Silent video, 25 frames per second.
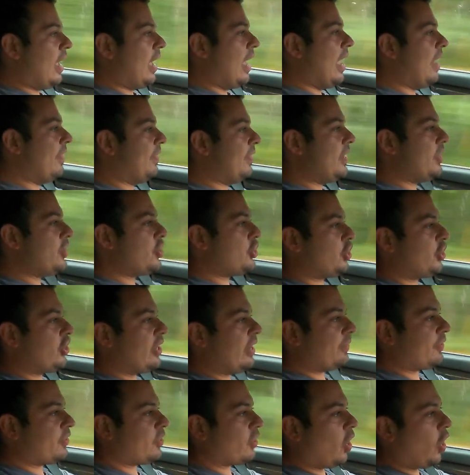And these
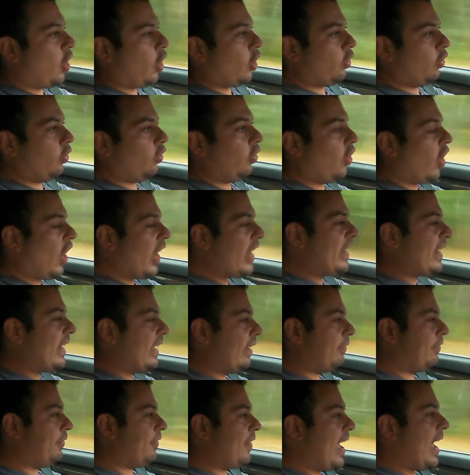shifts are
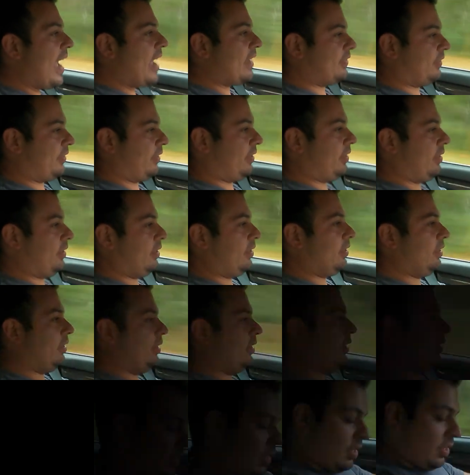lightning fast.
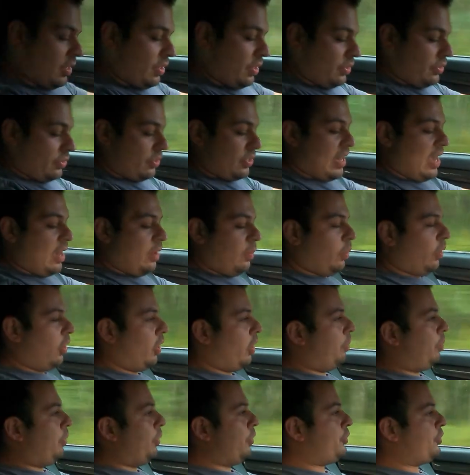So now we're
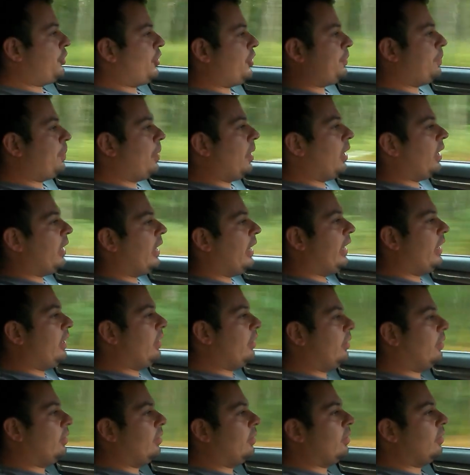gonna push this button
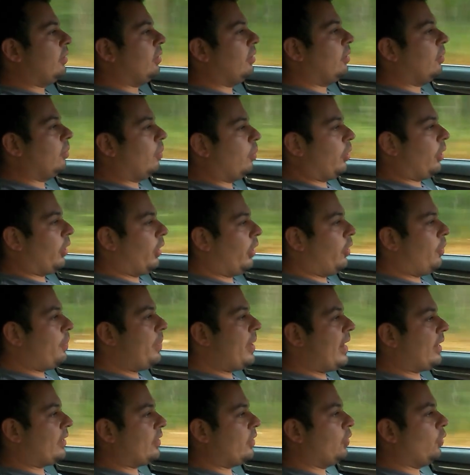in, we're gonna go
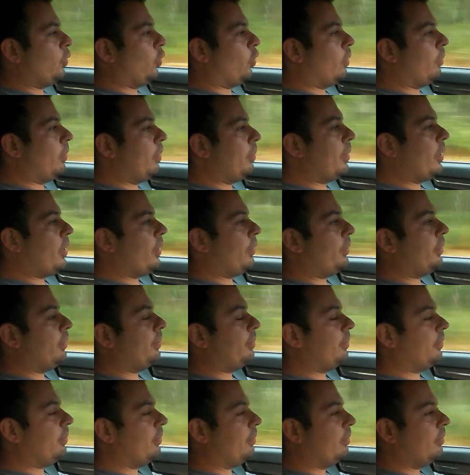back to normal mode,
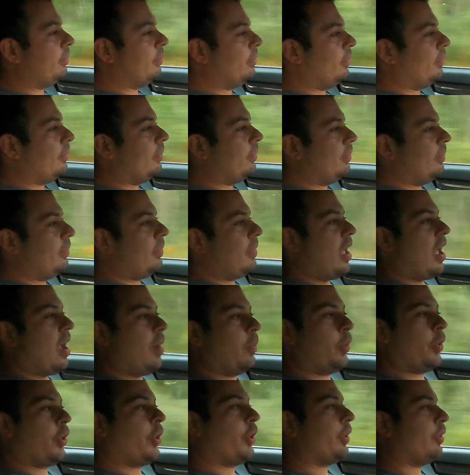
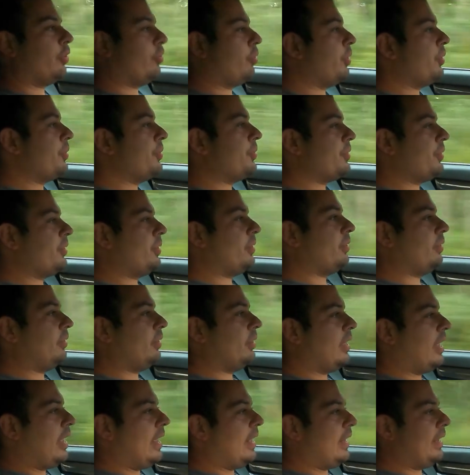and we're gonna cruise.
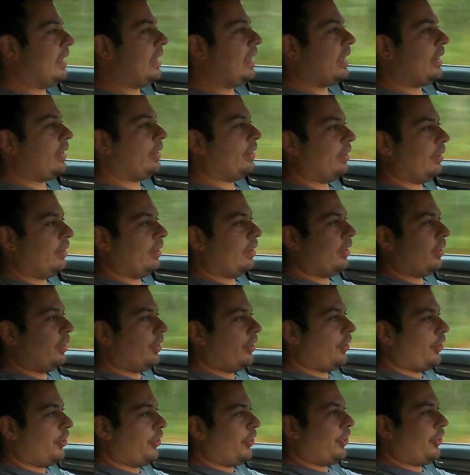And
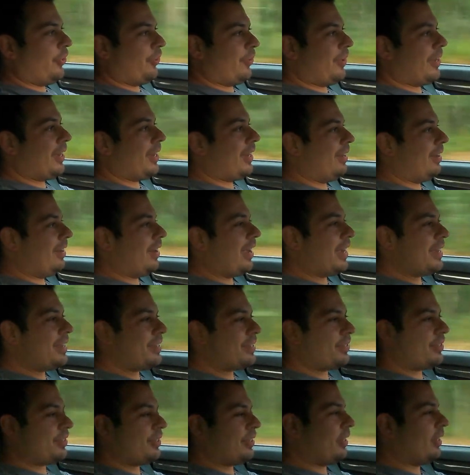again, you're in a
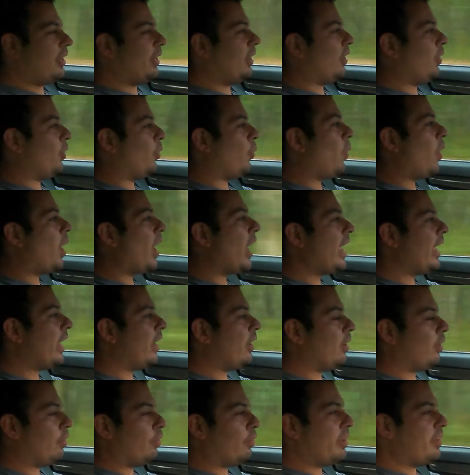nice, quiet,
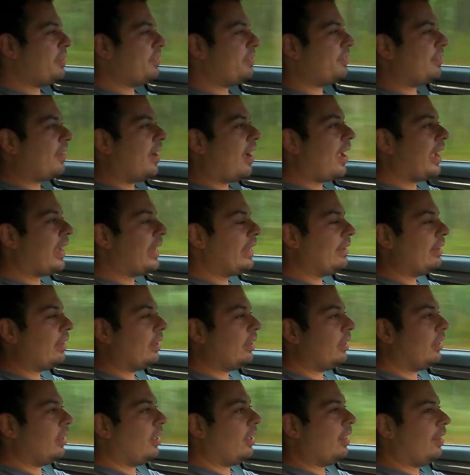refined
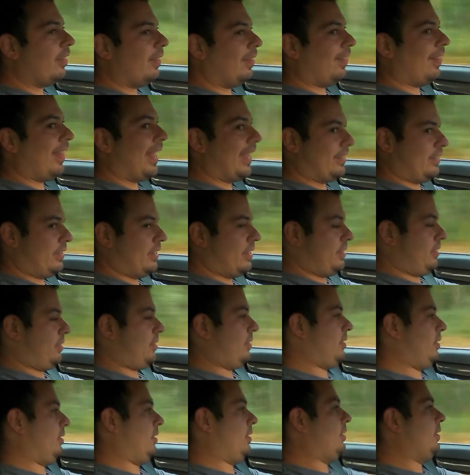
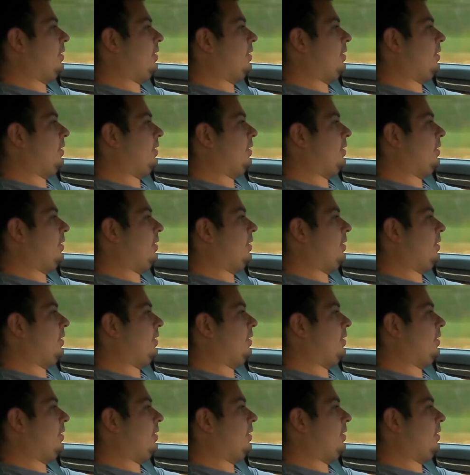Lexus.